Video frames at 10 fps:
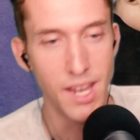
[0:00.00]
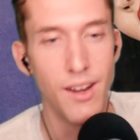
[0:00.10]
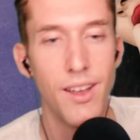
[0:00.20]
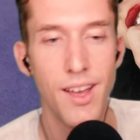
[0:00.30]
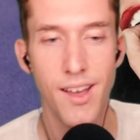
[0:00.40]

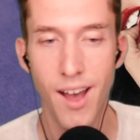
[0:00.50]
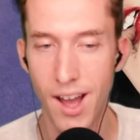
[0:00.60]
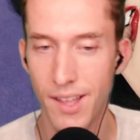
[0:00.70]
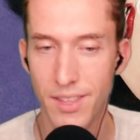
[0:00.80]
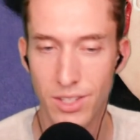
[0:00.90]
mean
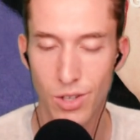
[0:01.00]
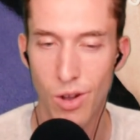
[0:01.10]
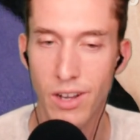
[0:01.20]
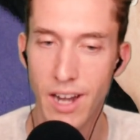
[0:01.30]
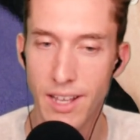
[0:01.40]
on this
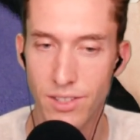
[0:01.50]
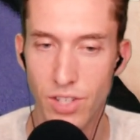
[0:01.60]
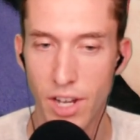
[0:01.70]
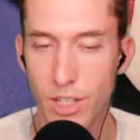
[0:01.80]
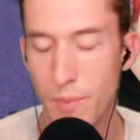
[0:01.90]
song. Nice
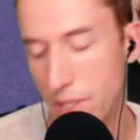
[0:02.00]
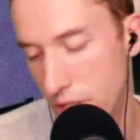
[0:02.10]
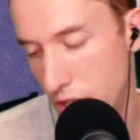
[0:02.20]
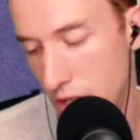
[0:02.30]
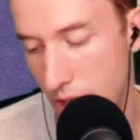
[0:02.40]

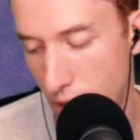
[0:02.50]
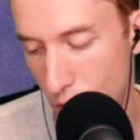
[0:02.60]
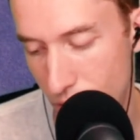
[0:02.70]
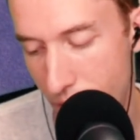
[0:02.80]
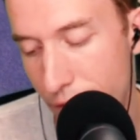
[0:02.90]
juxtaposition,
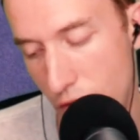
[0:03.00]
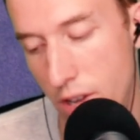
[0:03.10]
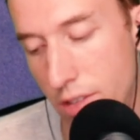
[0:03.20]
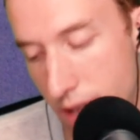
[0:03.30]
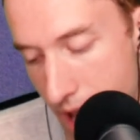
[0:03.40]
nice
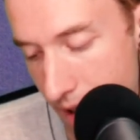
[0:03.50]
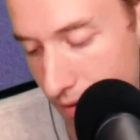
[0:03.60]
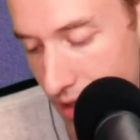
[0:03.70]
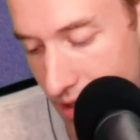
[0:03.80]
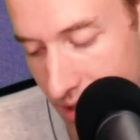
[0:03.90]
reference, I
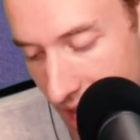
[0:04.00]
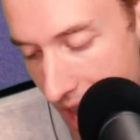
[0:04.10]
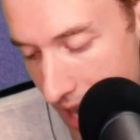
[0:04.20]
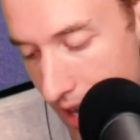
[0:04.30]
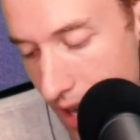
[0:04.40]
have to
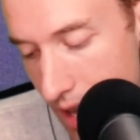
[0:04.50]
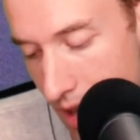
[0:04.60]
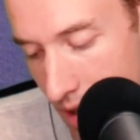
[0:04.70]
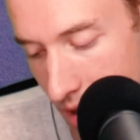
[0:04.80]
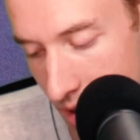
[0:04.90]
say.
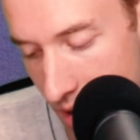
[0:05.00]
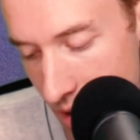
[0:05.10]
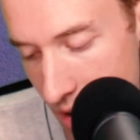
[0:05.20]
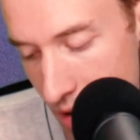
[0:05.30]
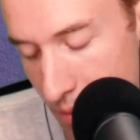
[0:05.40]

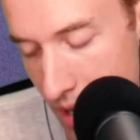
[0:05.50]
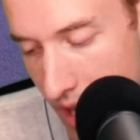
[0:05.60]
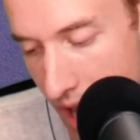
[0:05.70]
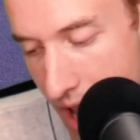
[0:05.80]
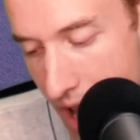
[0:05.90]

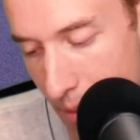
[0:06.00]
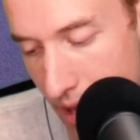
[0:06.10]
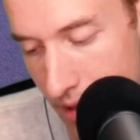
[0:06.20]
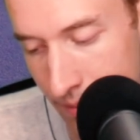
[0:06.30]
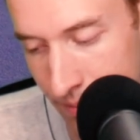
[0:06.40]
But yeah, I
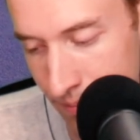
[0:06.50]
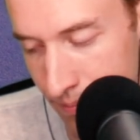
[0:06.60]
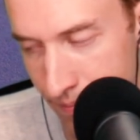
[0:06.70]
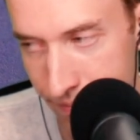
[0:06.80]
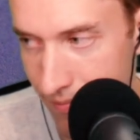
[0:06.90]
mean,
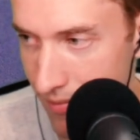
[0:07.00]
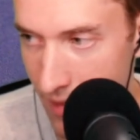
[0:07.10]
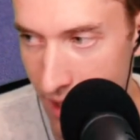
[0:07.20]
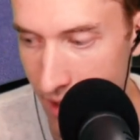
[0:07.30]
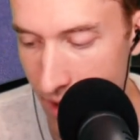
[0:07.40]

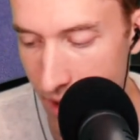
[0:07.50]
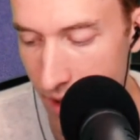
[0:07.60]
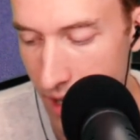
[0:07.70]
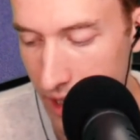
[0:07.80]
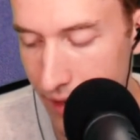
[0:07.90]

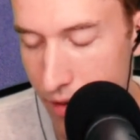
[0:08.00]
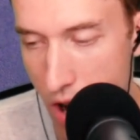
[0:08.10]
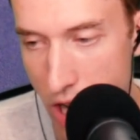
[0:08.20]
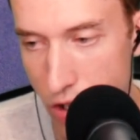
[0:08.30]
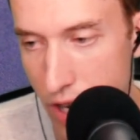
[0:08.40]
Olivia
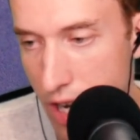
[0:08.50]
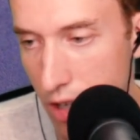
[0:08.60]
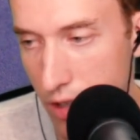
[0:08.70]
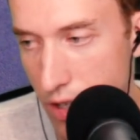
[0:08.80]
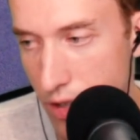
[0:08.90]

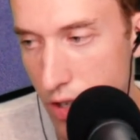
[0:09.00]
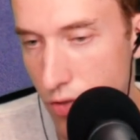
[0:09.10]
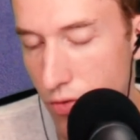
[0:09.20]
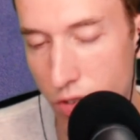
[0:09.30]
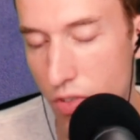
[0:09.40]
Rodrigo, there,
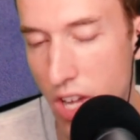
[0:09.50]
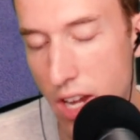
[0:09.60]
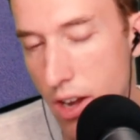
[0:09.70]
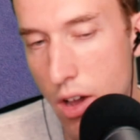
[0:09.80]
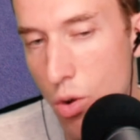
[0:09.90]
there's
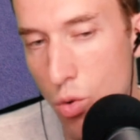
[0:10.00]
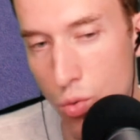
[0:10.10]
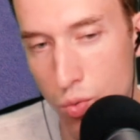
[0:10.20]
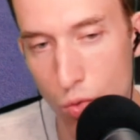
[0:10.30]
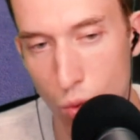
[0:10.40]
really
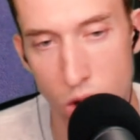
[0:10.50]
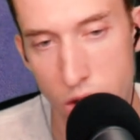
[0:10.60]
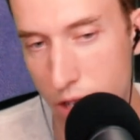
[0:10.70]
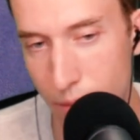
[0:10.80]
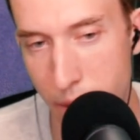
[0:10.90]
no
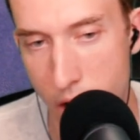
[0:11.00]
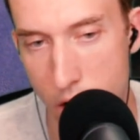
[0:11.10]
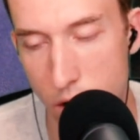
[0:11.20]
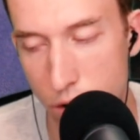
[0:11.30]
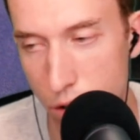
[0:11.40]
one to
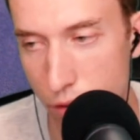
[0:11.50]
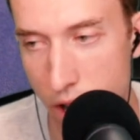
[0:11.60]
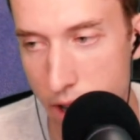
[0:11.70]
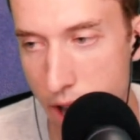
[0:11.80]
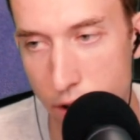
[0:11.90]
compare her to
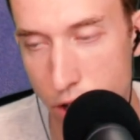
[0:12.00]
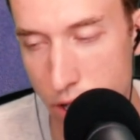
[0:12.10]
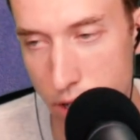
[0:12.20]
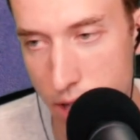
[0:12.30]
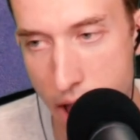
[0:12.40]
right now.
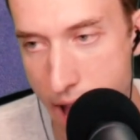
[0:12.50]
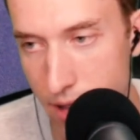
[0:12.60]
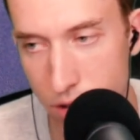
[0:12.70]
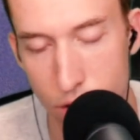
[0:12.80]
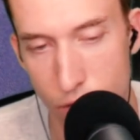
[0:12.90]
She just
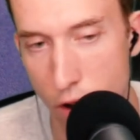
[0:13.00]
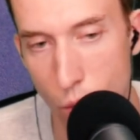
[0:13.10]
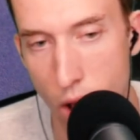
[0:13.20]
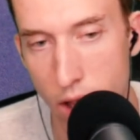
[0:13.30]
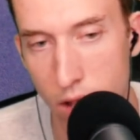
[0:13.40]
has the
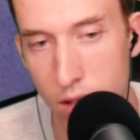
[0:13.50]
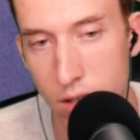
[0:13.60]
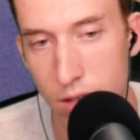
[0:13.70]
runway.